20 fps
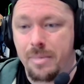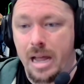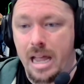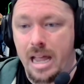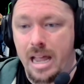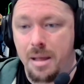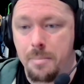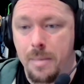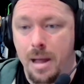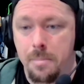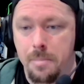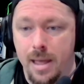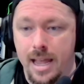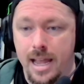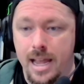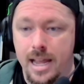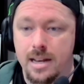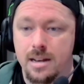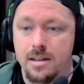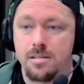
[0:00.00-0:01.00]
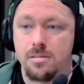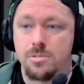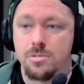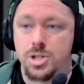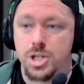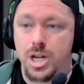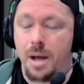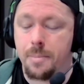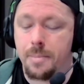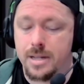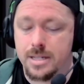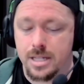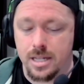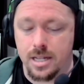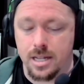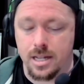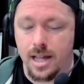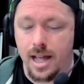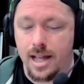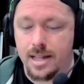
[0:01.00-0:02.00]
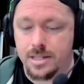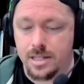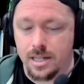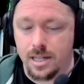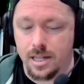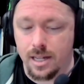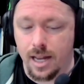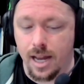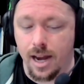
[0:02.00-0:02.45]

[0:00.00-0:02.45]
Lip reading: my main job as a